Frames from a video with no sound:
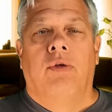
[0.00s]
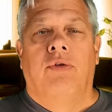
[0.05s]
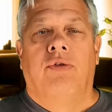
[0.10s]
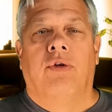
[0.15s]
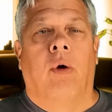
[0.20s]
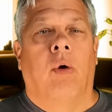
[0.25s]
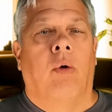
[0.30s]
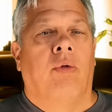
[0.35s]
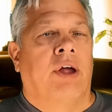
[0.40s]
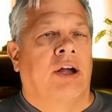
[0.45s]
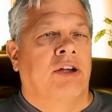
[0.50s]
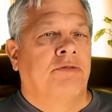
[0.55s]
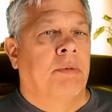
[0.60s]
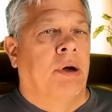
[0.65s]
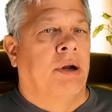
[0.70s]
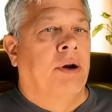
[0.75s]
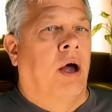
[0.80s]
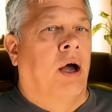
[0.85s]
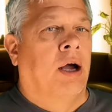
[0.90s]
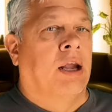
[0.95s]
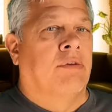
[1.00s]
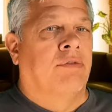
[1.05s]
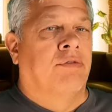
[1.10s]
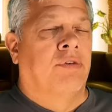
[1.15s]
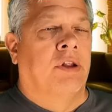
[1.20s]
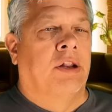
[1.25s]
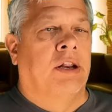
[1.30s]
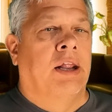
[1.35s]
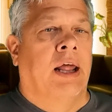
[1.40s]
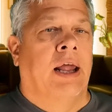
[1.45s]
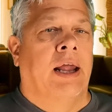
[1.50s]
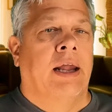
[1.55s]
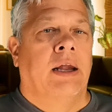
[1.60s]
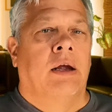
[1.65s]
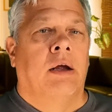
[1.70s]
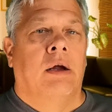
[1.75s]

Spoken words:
So that's my nugget for the day.